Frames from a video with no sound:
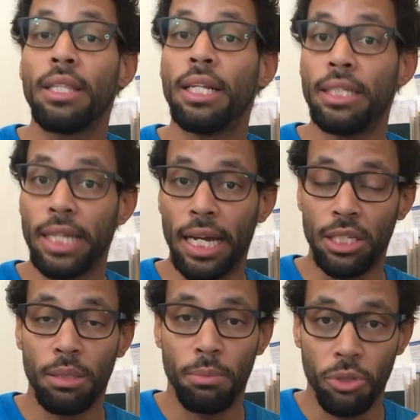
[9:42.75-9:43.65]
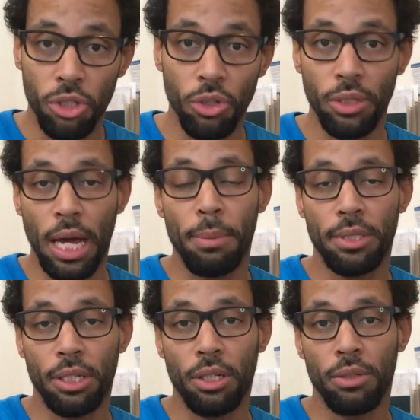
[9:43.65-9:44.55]
then yes, pursue that
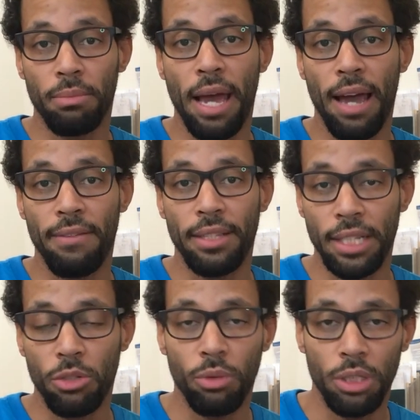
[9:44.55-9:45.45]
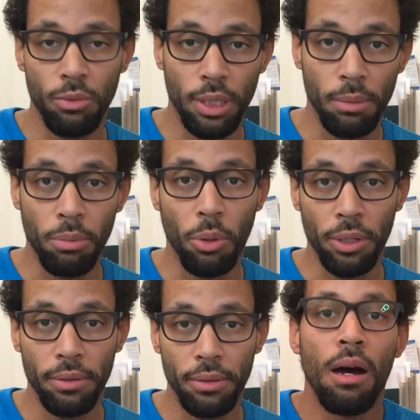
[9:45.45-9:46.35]
particular path. I think that's really, really important.